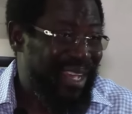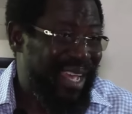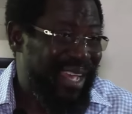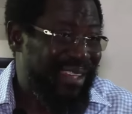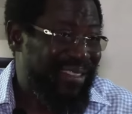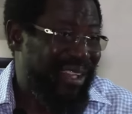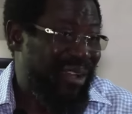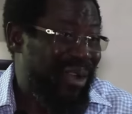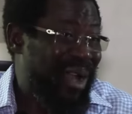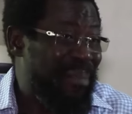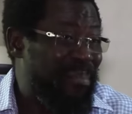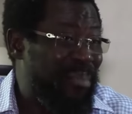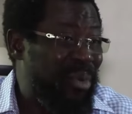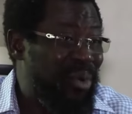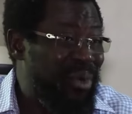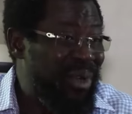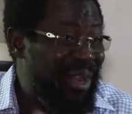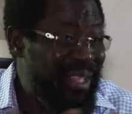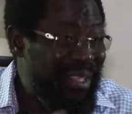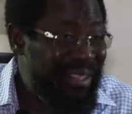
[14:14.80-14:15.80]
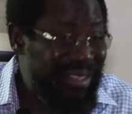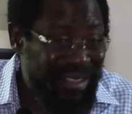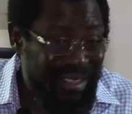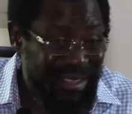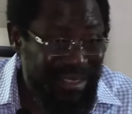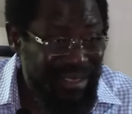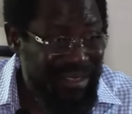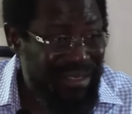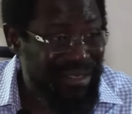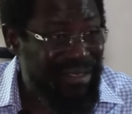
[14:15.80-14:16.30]
as our
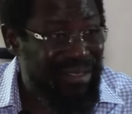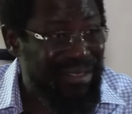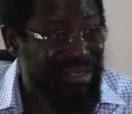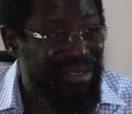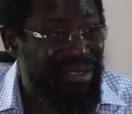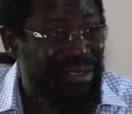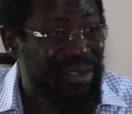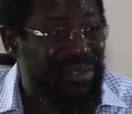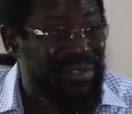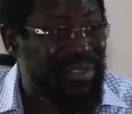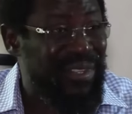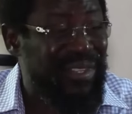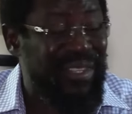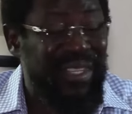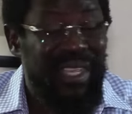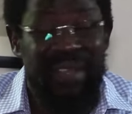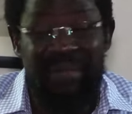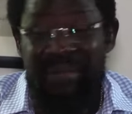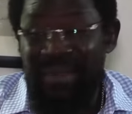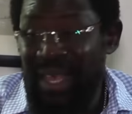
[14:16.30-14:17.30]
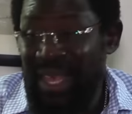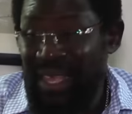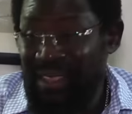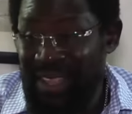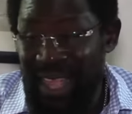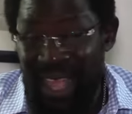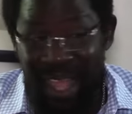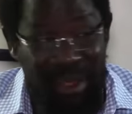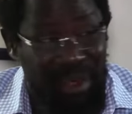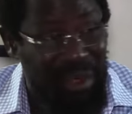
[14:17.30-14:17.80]
police, just the same as
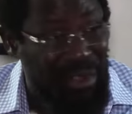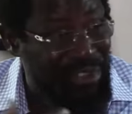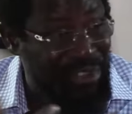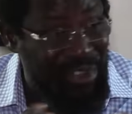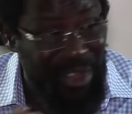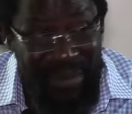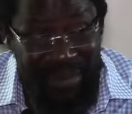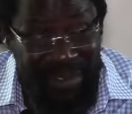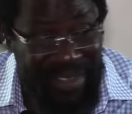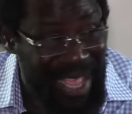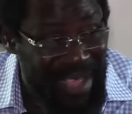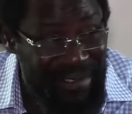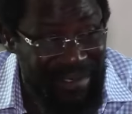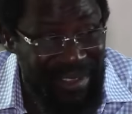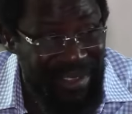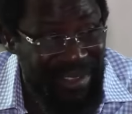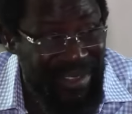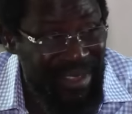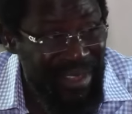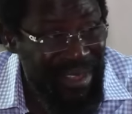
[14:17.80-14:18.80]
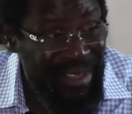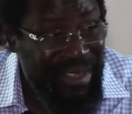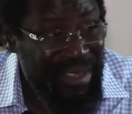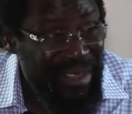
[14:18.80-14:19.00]
our customs service.